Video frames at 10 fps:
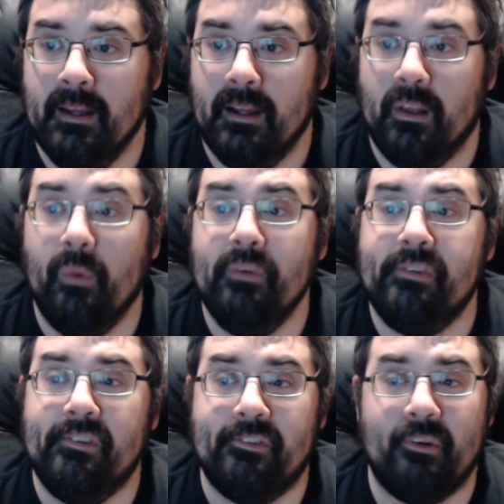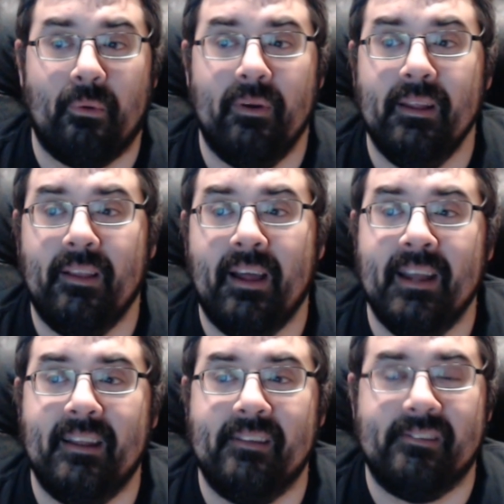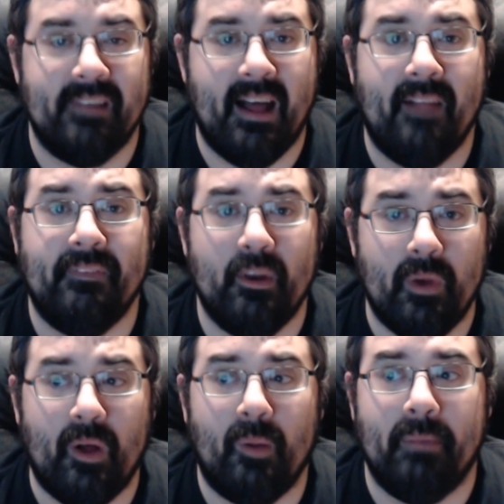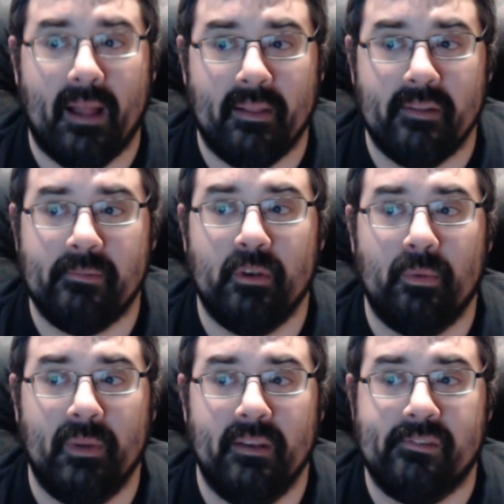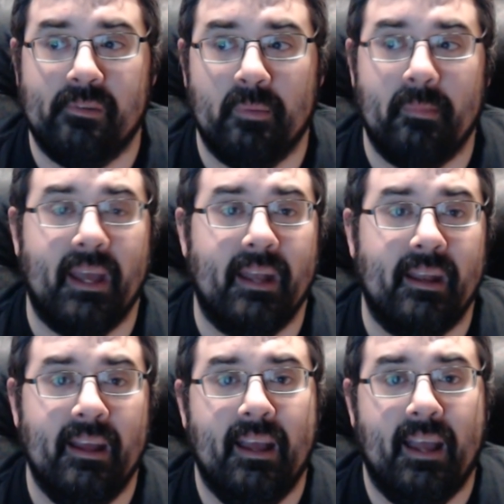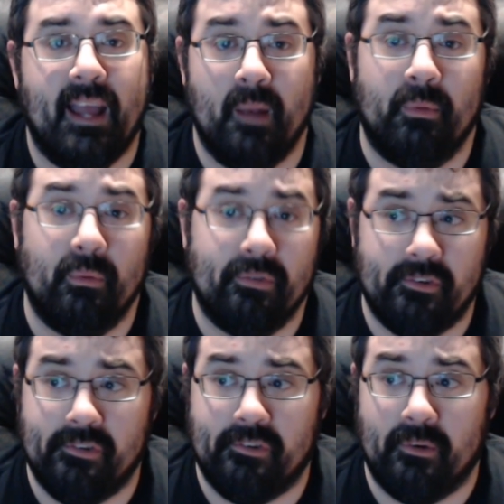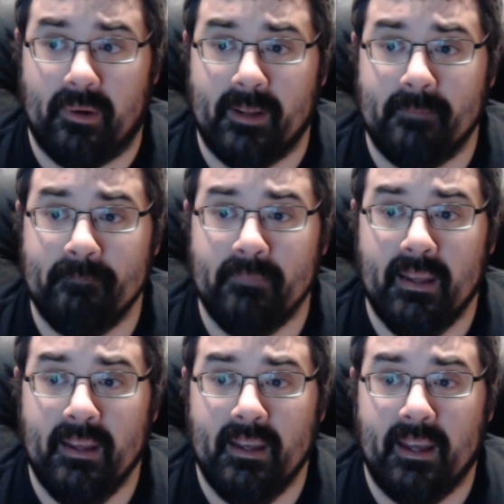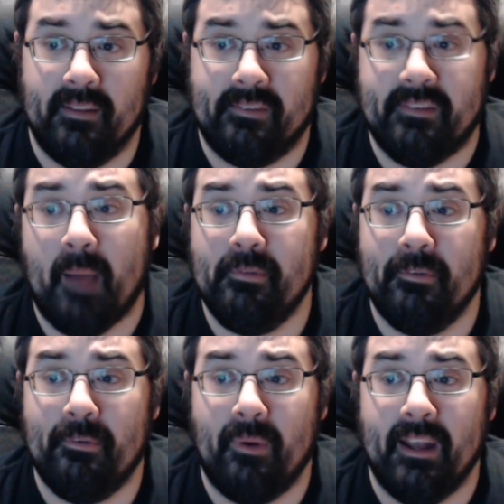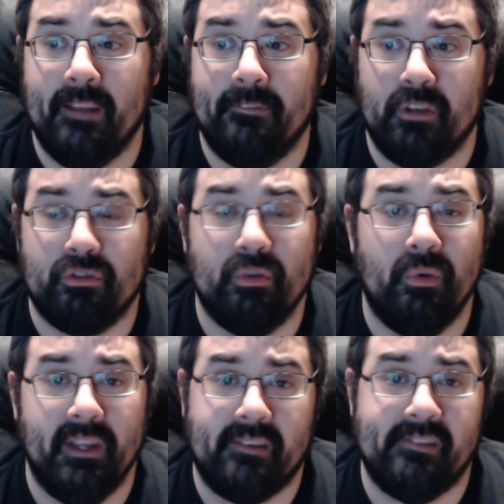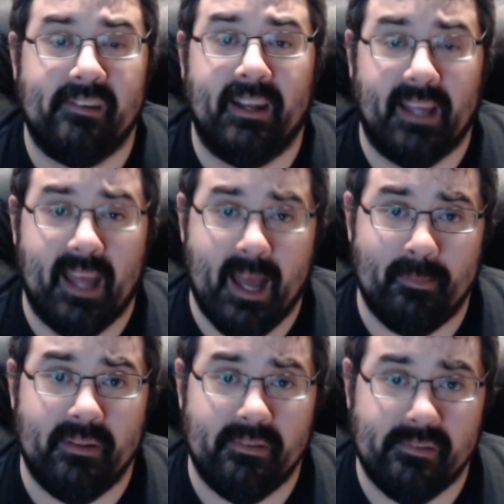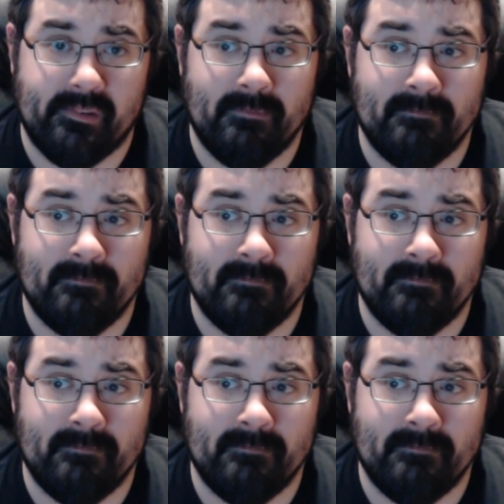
Lois's storyline is not that well balanced between the Superman and Booster story, and stops before anything truly exciting happens.